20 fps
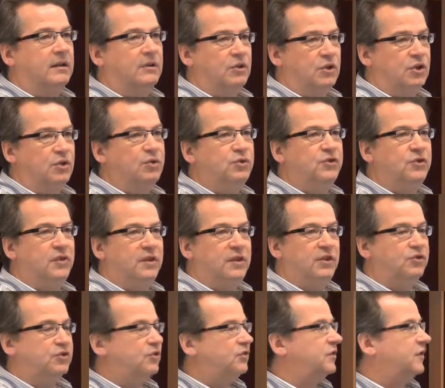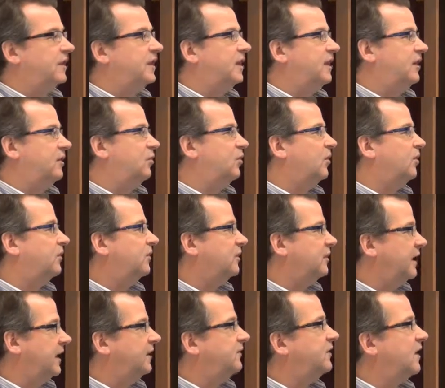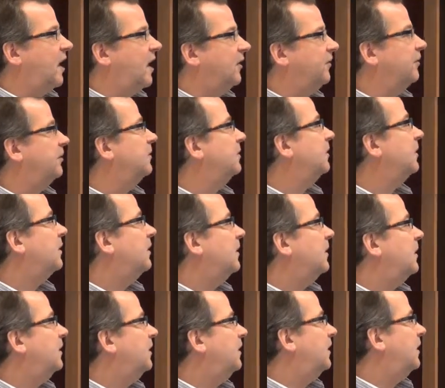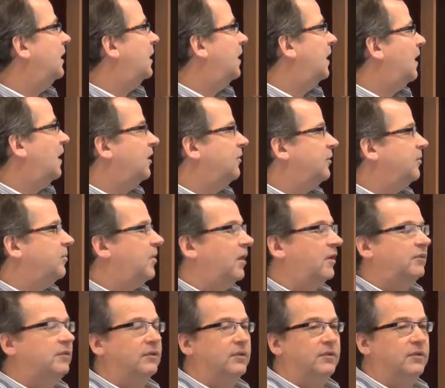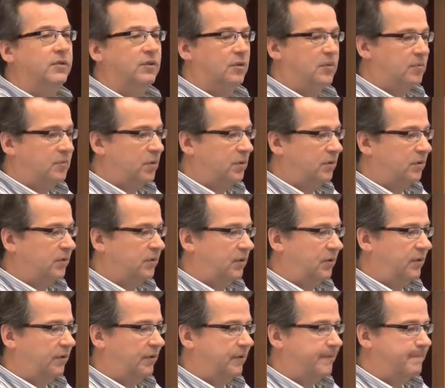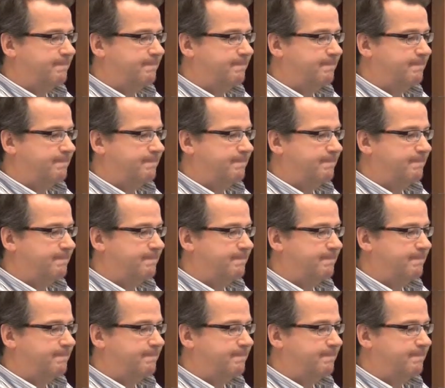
use the issues in the Canadian North to link to other parts of the circumpolar North.